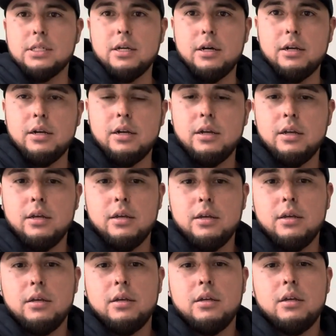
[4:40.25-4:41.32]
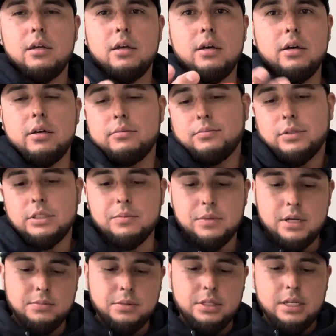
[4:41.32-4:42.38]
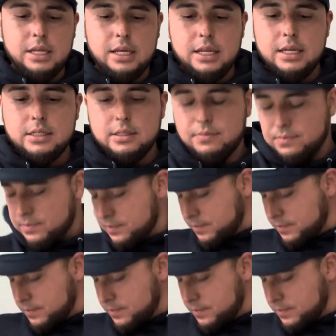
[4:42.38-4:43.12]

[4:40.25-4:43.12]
cutter. Sometimes you need it.